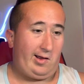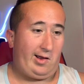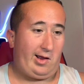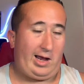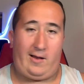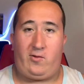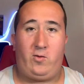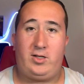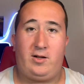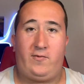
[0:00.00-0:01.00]
half the
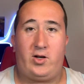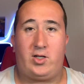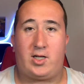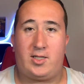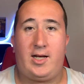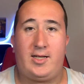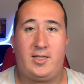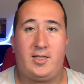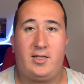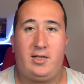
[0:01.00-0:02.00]
reason of your
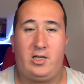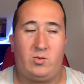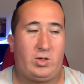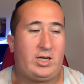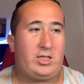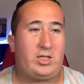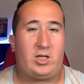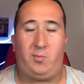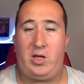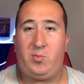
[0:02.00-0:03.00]
success is because it's
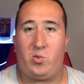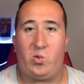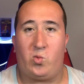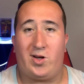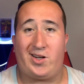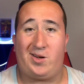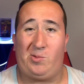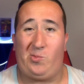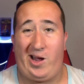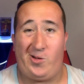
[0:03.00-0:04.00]
the people who want to come
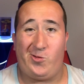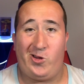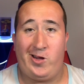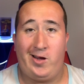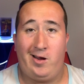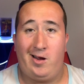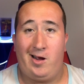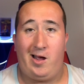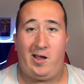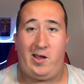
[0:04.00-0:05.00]
around
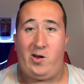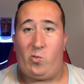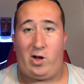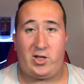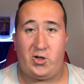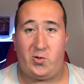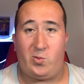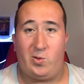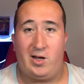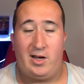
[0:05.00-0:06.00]
and watch you.
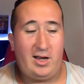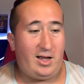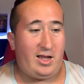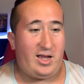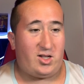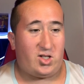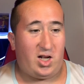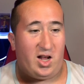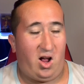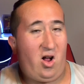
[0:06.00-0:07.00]
It's
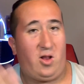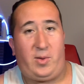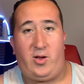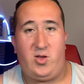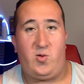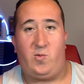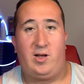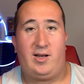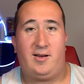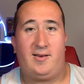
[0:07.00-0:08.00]
not all about you.
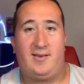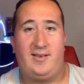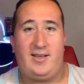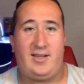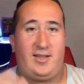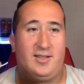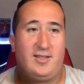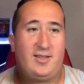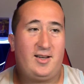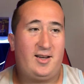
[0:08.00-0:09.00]
It is,